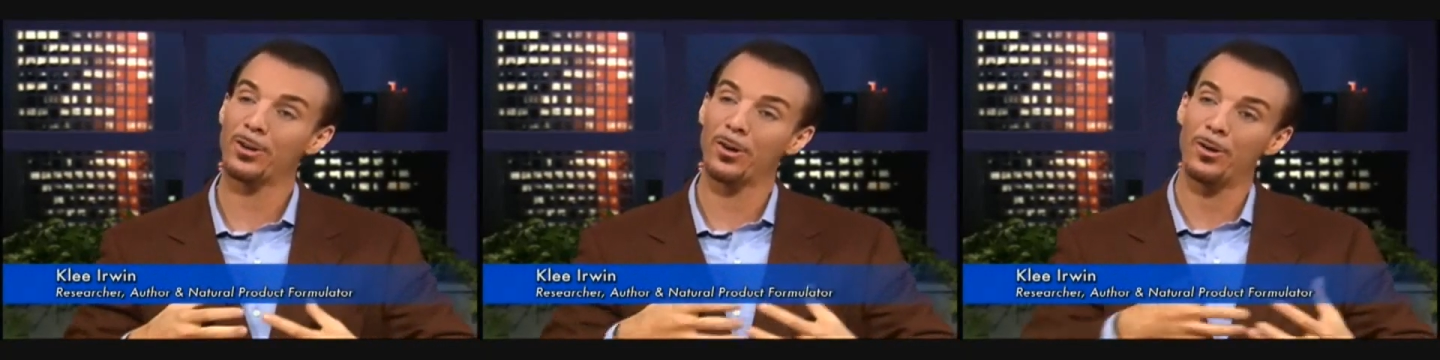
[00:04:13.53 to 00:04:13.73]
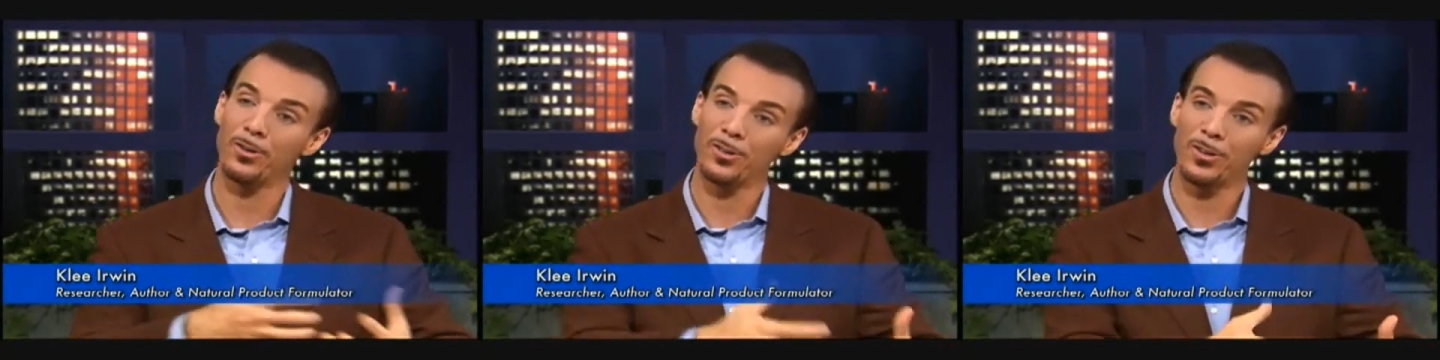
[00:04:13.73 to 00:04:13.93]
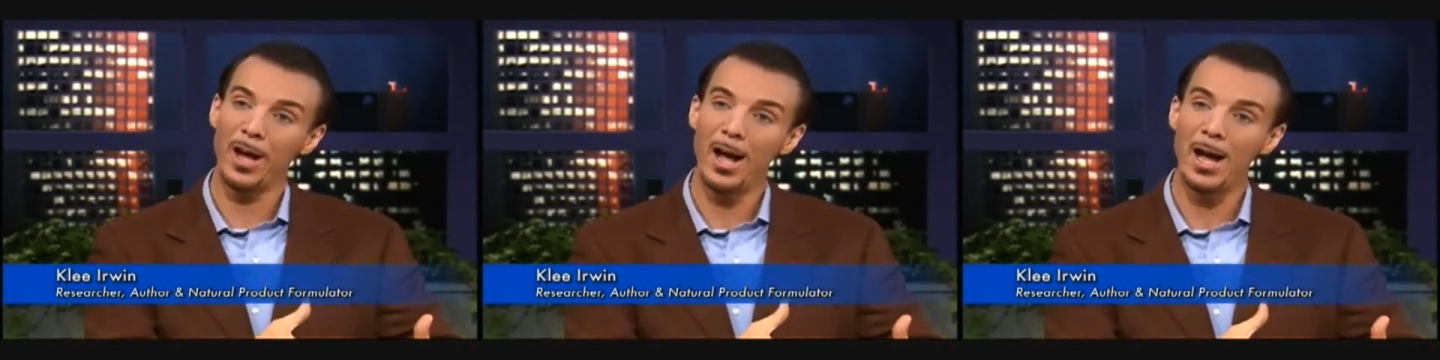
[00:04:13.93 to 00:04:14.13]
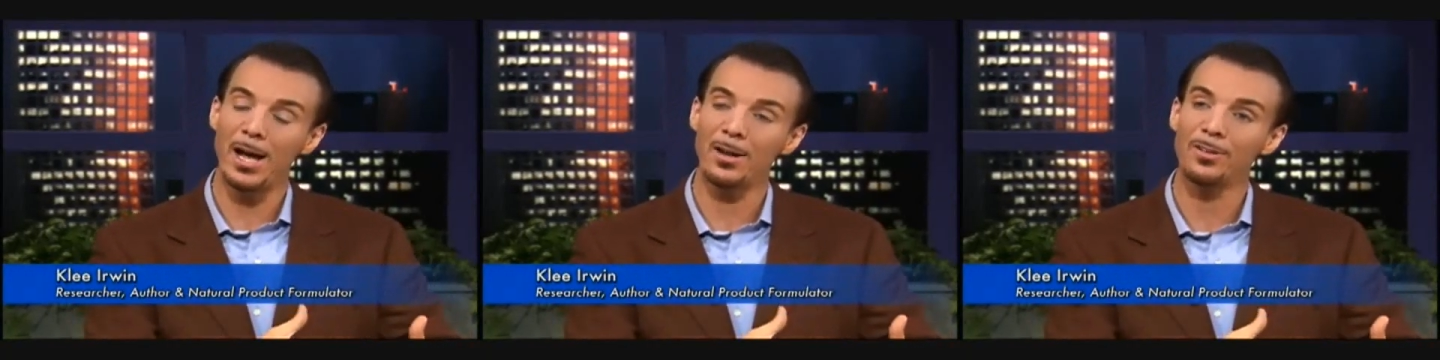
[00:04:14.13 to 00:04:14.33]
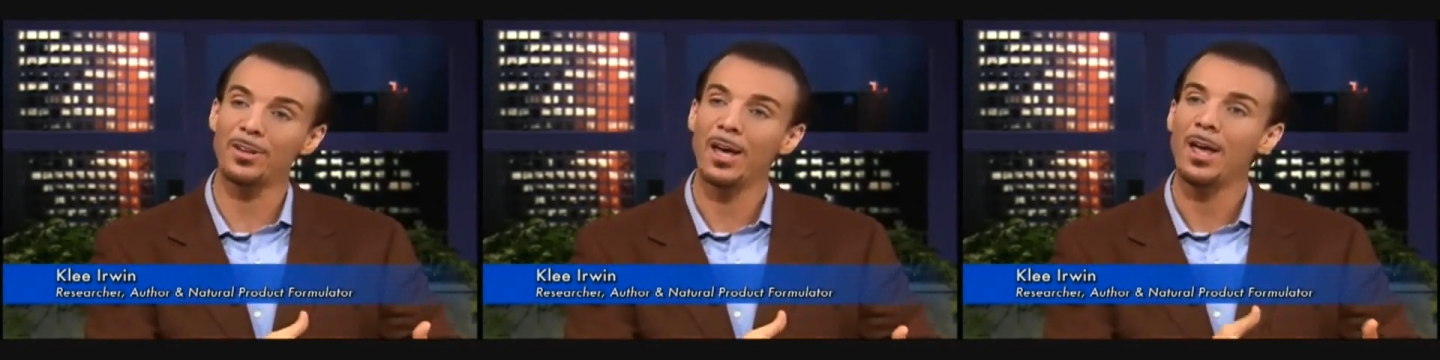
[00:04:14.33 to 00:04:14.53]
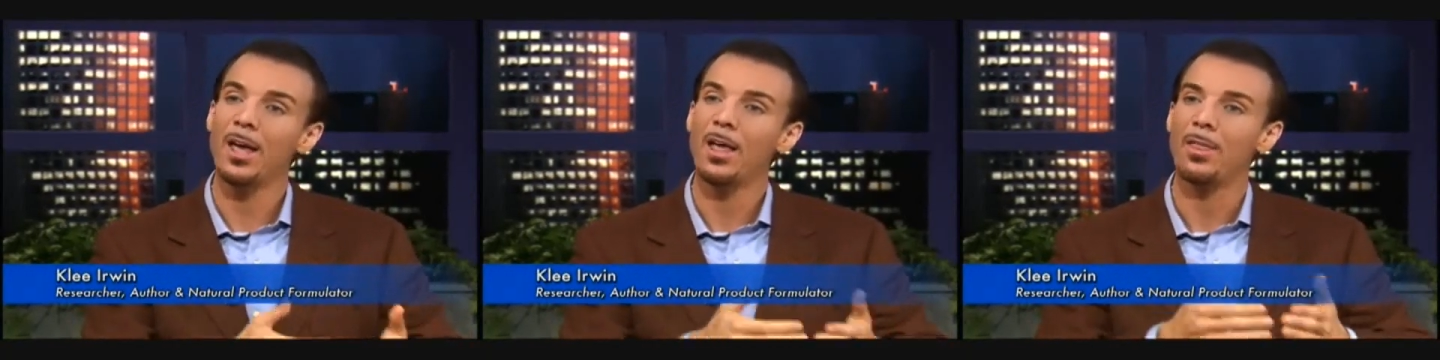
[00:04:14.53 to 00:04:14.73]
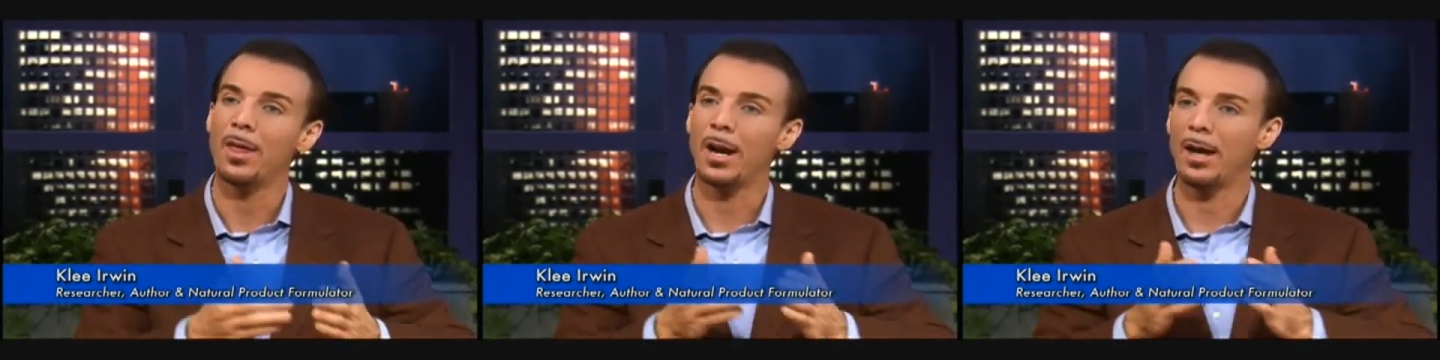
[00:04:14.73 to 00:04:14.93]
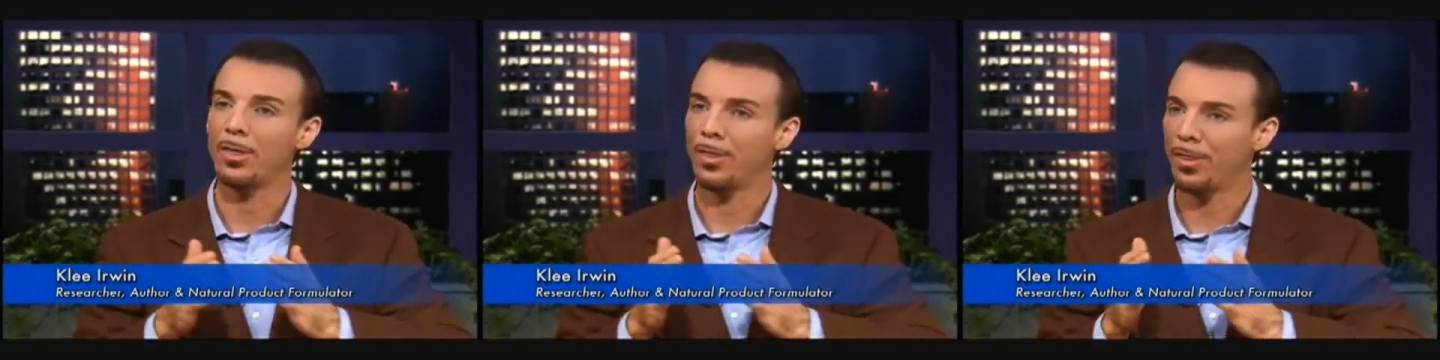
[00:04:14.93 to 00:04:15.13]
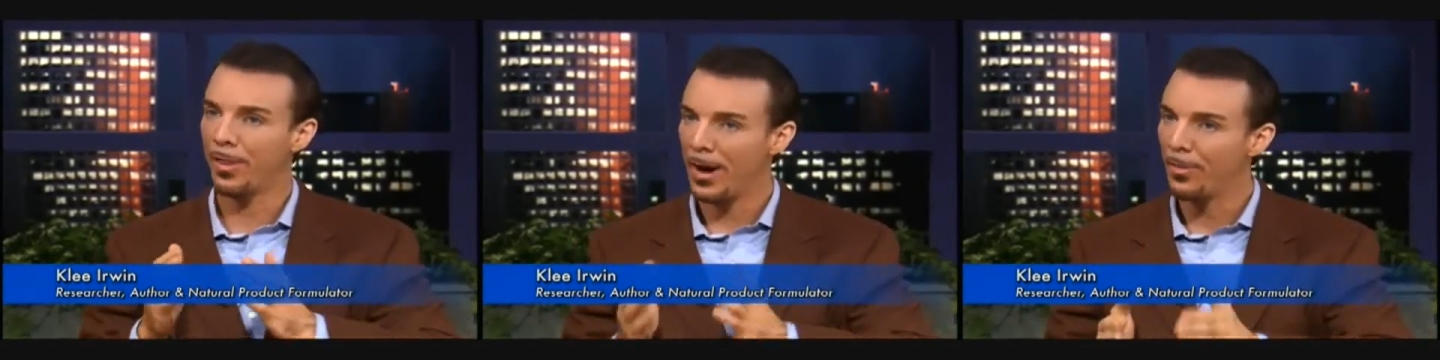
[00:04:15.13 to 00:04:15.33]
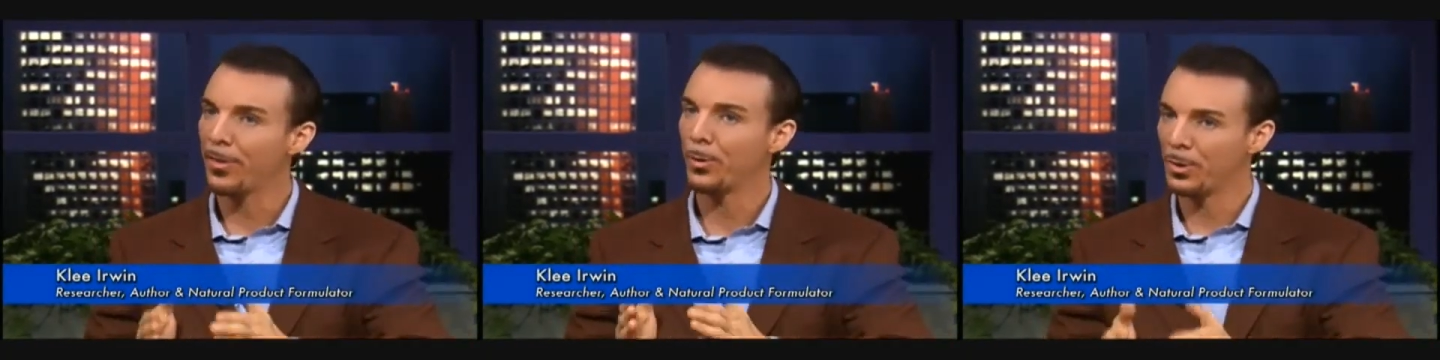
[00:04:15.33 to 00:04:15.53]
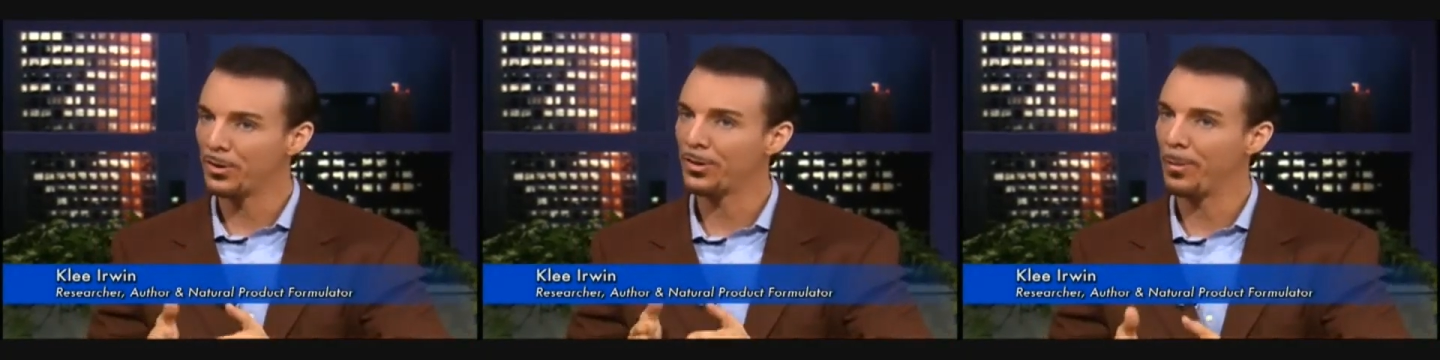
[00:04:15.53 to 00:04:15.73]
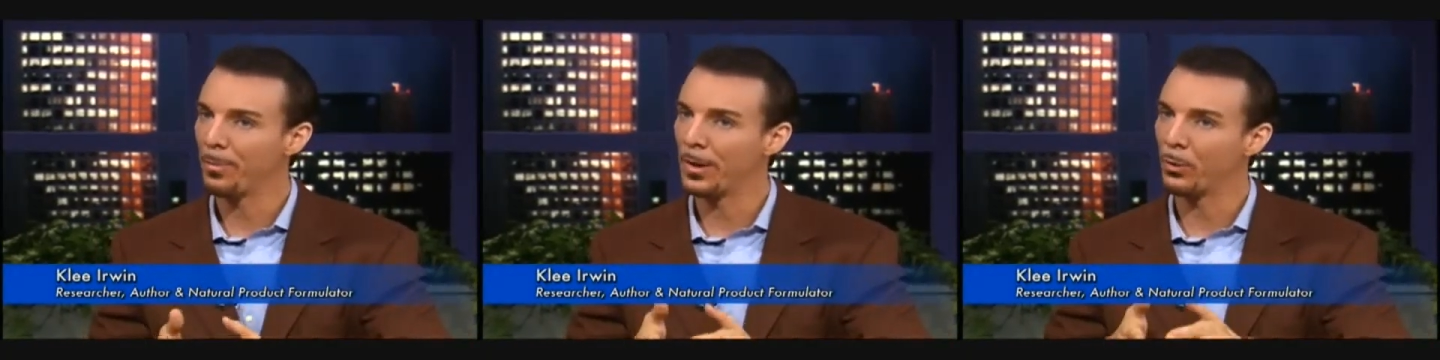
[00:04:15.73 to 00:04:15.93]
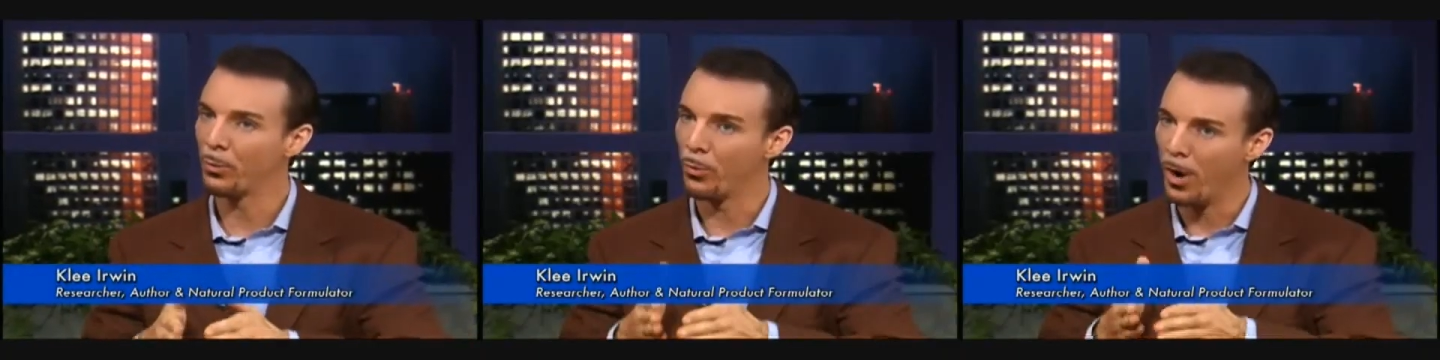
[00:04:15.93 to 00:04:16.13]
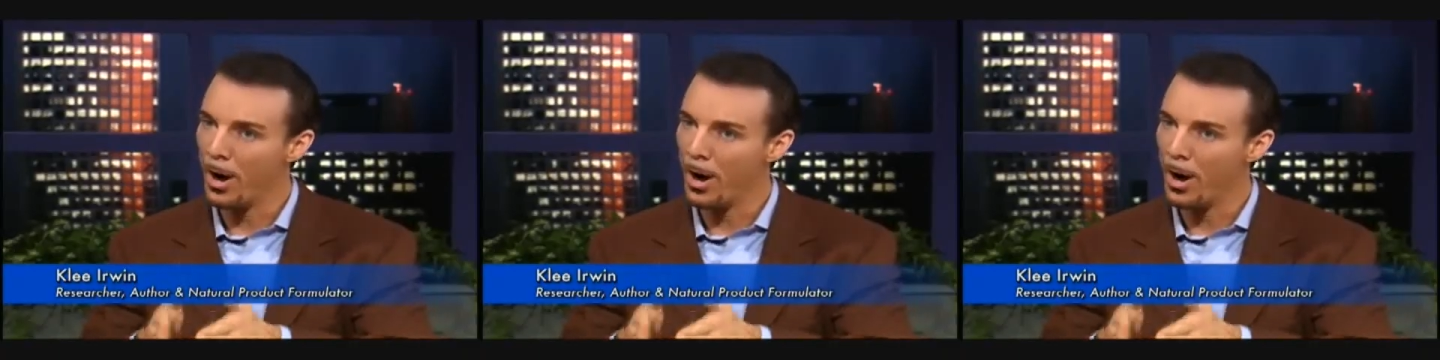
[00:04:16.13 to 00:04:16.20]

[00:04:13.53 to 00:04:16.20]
to her size that I thought there was something